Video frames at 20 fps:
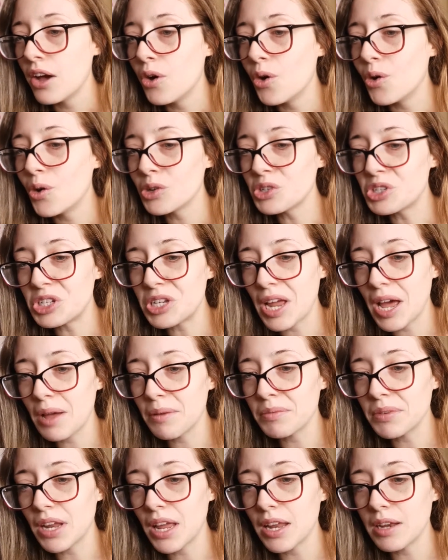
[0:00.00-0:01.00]
or
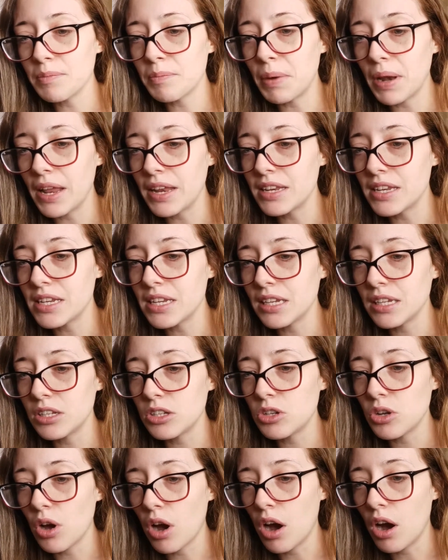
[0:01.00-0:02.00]
dabbed and blended
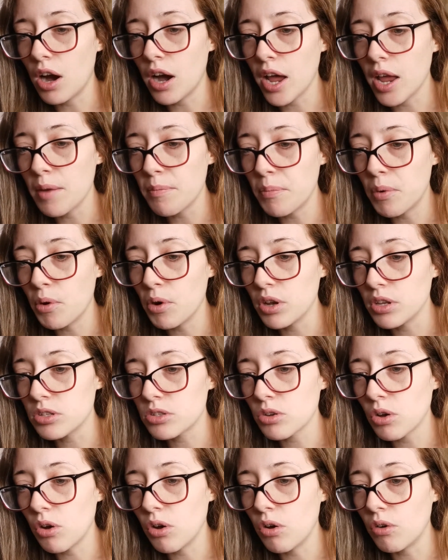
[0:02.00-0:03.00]
into high
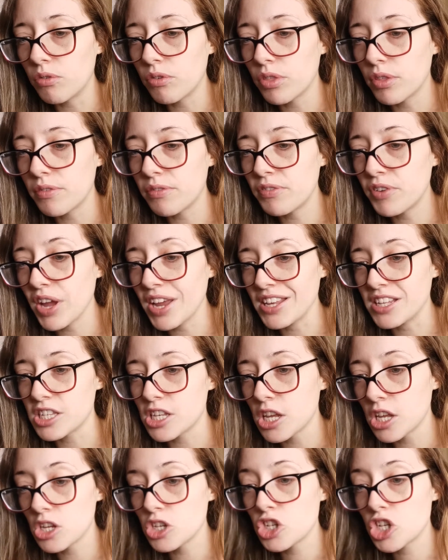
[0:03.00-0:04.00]
points of the face,
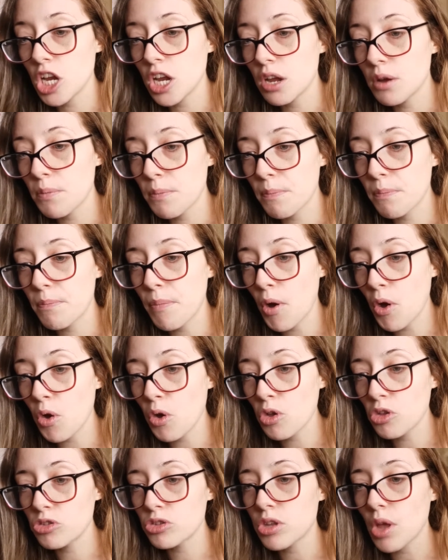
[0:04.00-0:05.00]

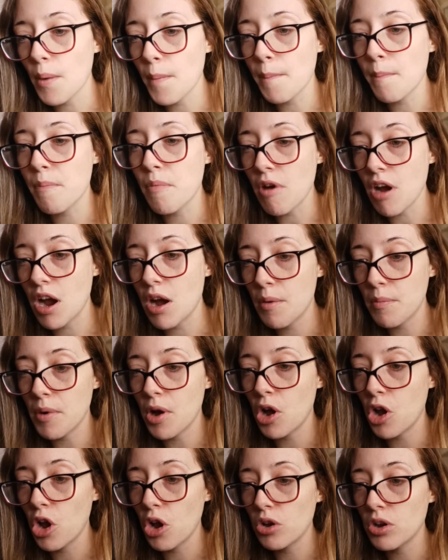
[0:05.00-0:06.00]
cheekbones, brow
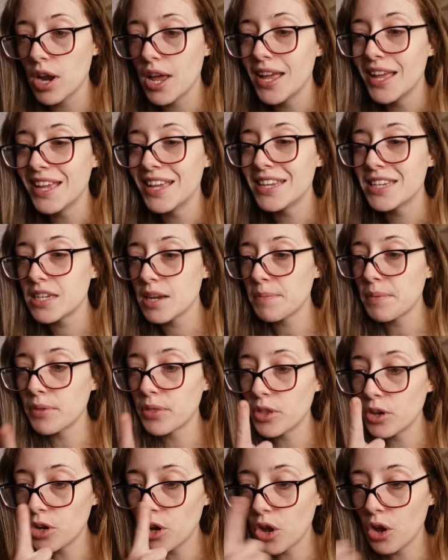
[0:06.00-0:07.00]
bone, tip of
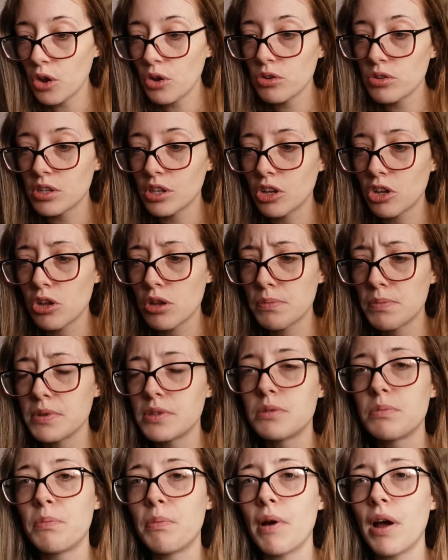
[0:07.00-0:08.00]
the nose, and
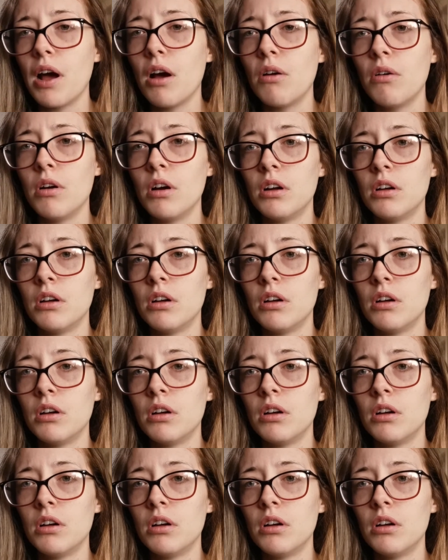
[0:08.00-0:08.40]
Cupid's brow.